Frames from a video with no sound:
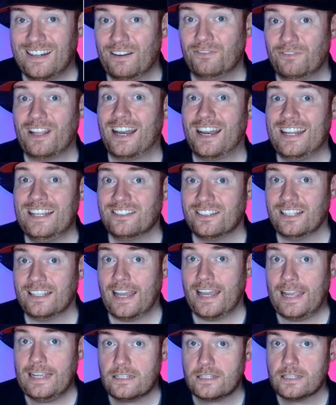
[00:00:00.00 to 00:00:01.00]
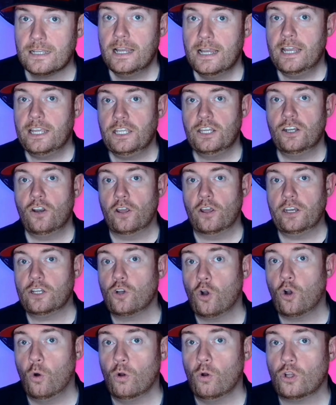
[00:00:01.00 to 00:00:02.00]
If that is the case, United
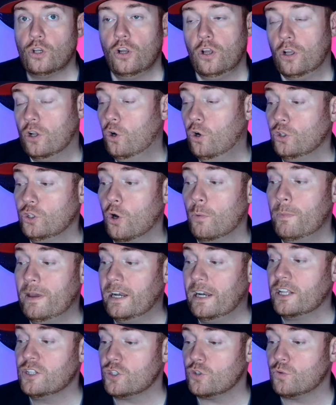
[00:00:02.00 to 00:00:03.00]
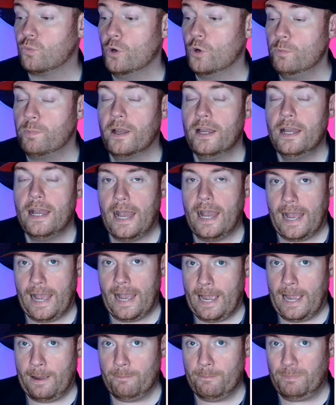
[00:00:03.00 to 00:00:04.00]
could come in and swoop,
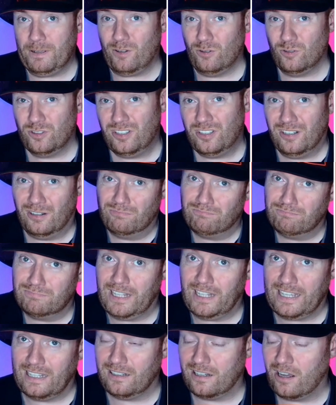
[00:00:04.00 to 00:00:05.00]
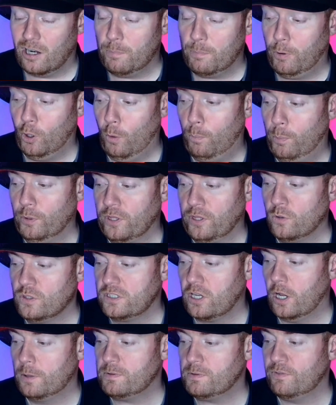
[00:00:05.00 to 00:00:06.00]
because they can kind of put up with those
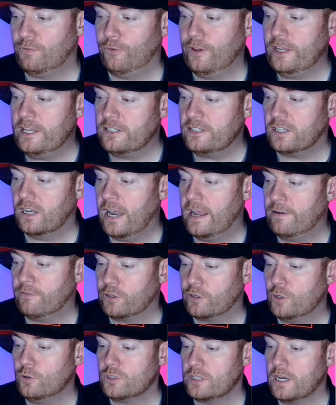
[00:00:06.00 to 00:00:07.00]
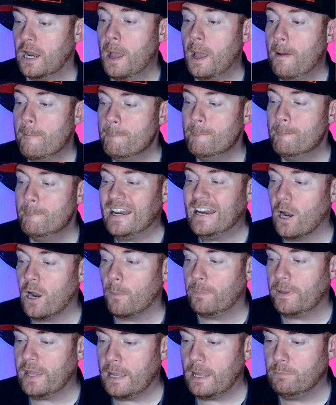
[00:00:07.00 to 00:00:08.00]
types of fees that Leverkusen may
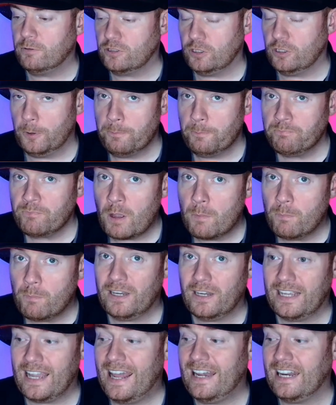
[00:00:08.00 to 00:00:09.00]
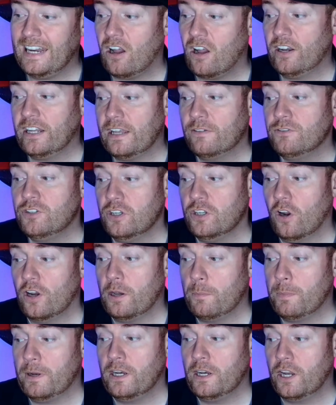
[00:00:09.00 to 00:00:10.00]
not be able to. But again, it kind of gives United
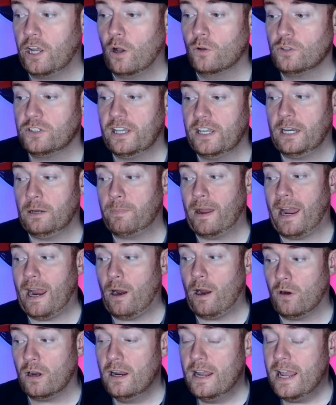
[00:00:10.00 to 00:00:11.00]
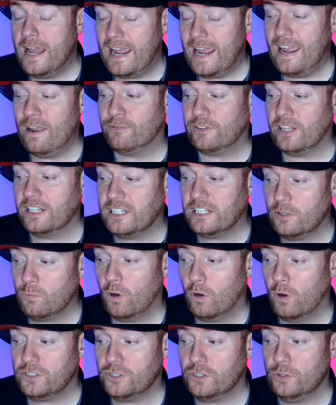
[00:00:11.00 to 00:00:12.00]
a bit of negotiating power if they did
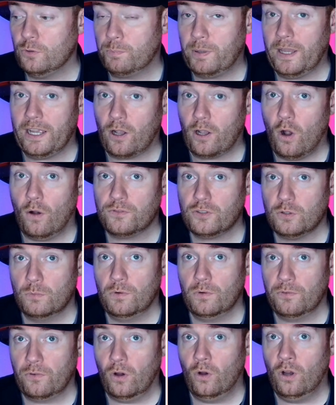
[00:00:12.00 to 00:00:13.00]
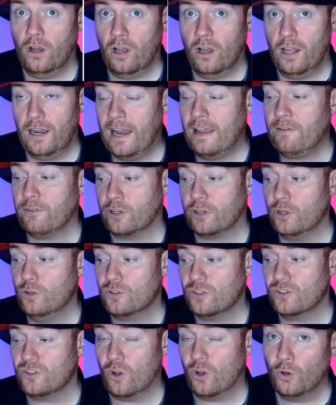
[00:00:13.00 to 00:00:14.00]
want to pick off some of
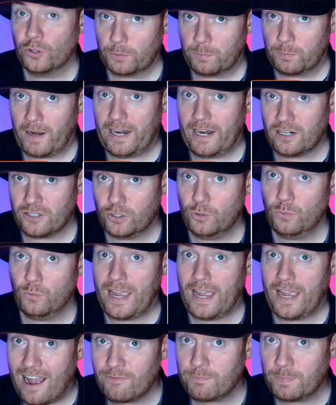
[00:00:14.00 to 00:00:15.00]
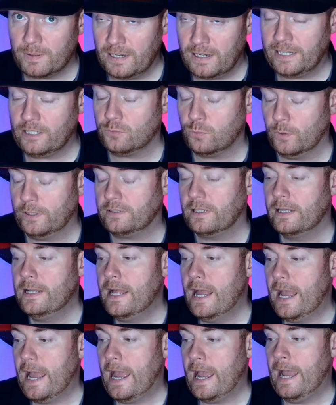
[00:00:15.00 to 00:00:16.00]
Leverkusen's other players who we have been linked with
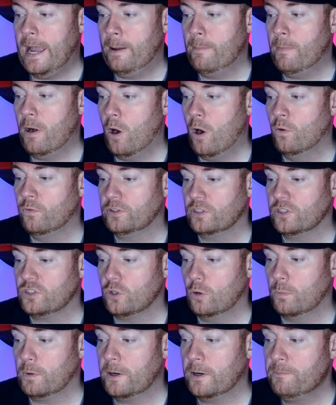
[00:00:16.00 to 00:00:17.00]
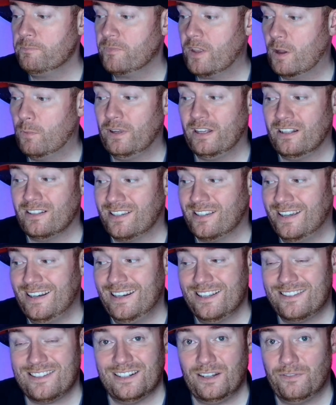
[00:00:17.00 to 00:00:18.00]
over the summer. We could say,
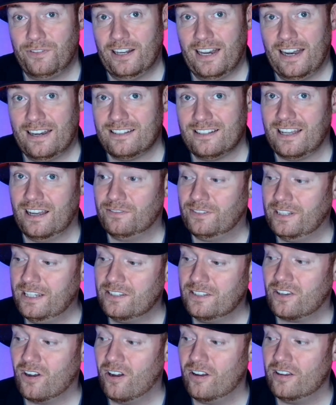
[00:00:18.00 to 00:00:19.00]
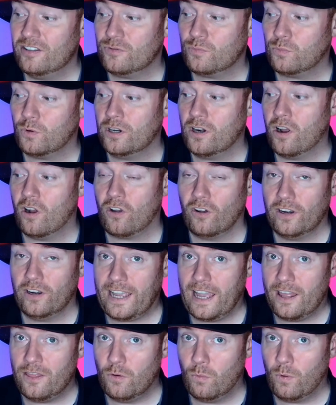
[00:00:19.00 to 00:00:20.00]
listen, if you let us have these guys, we're not going to
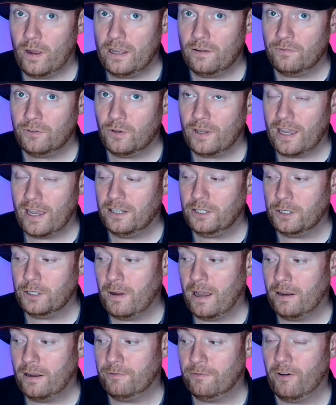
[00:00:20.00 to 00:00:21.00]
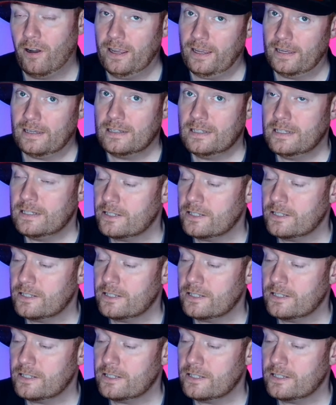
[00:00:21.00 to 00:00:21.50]
get in the way of you getting your man Faye.